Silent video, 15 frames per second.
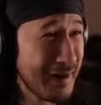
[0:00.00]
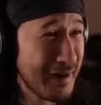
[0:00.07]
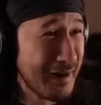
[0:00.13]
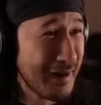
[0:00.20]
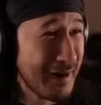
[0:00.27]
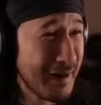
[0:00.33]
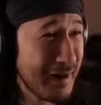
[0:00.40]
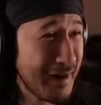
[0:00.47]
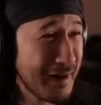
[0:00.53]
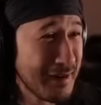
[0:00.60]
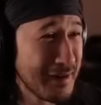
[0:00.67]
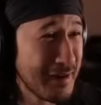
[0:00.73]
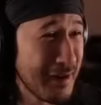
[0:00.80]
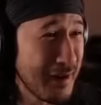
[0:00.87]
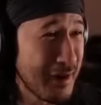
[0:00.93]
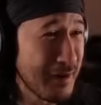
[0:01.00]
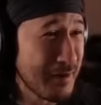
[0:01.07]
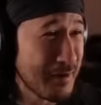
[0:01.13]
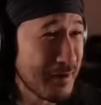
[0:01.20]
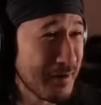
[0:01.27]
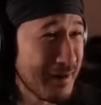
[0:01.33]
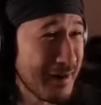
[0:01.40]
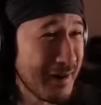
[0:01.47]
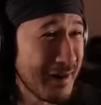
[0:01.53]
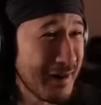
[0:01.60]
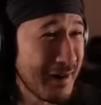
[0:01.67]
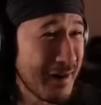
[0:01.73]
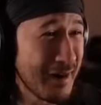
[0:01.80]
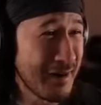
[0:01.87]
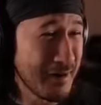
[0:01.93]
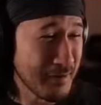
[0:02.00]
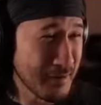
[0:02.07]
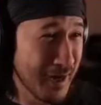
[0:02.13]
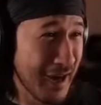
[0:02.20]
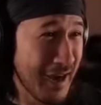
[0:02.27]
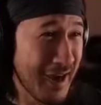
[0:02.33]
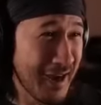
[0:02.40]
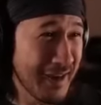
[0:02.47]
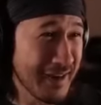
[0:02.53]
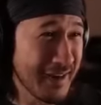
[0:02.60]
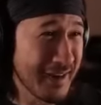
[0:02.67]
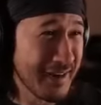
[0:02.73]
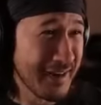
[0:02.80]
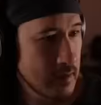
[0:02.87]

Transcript: Bob. No. Oh God.